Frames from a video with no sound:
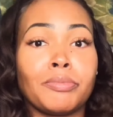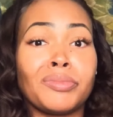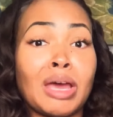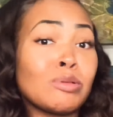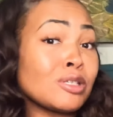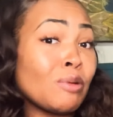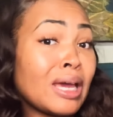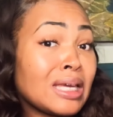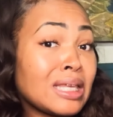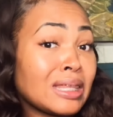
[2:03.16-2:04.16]
That was the
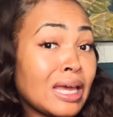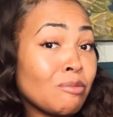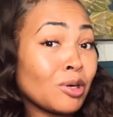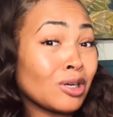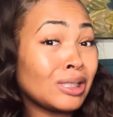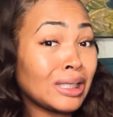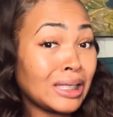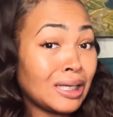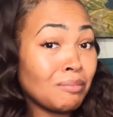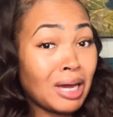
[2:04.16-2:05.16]
way that they were
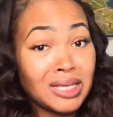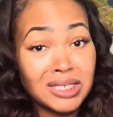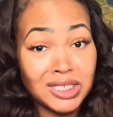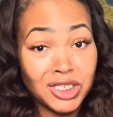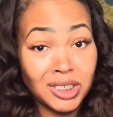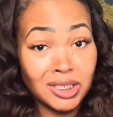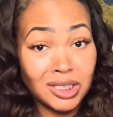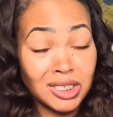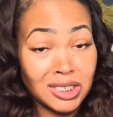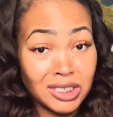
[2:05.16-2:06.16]
cleaning my incision
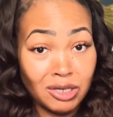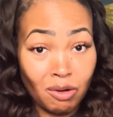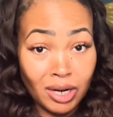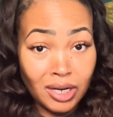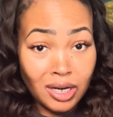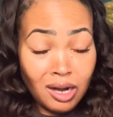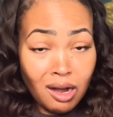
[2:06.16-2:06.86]
in the DR.